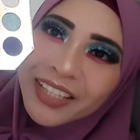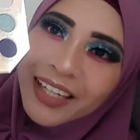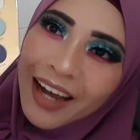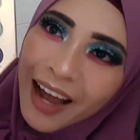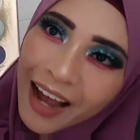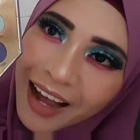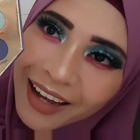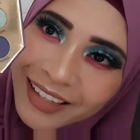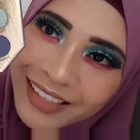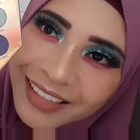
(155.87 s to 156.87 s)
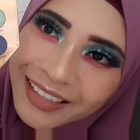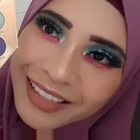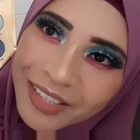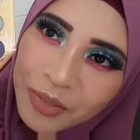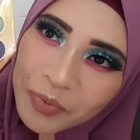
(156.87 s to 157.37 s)
guys,
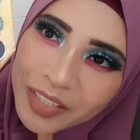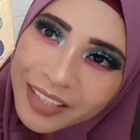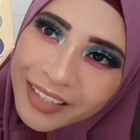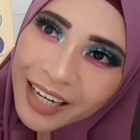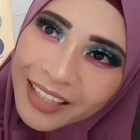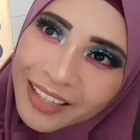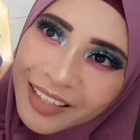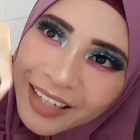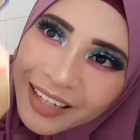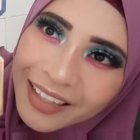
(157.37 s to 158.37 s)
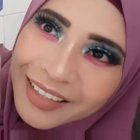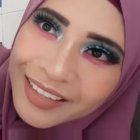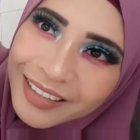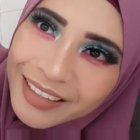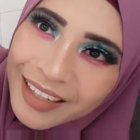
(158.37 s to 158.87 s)
so pretty color, right?
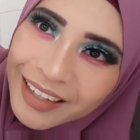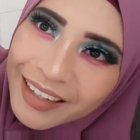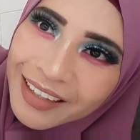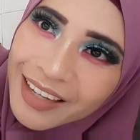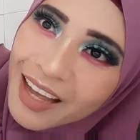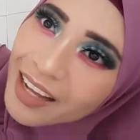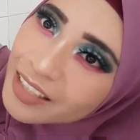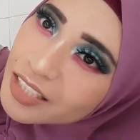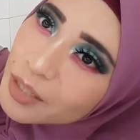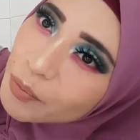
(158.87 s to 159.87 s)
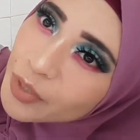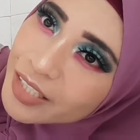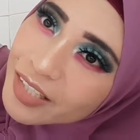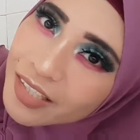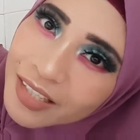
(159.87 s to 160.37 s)
Okay, the
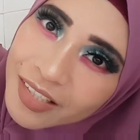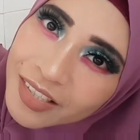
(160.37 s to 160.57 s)
Princess